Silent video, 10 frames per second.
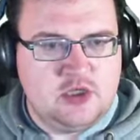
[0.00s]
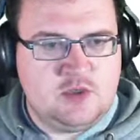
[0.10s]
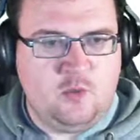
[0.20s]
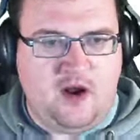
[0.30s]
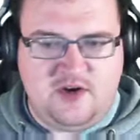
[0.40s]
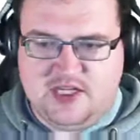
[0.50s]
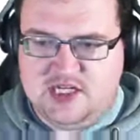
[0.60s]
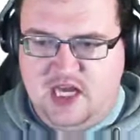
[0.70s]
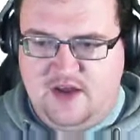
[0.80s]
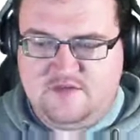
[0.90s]
to where it is
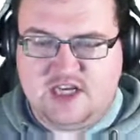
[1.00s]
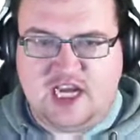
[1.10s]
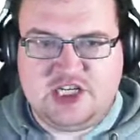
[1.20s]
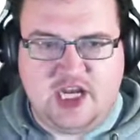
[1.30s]
in f dash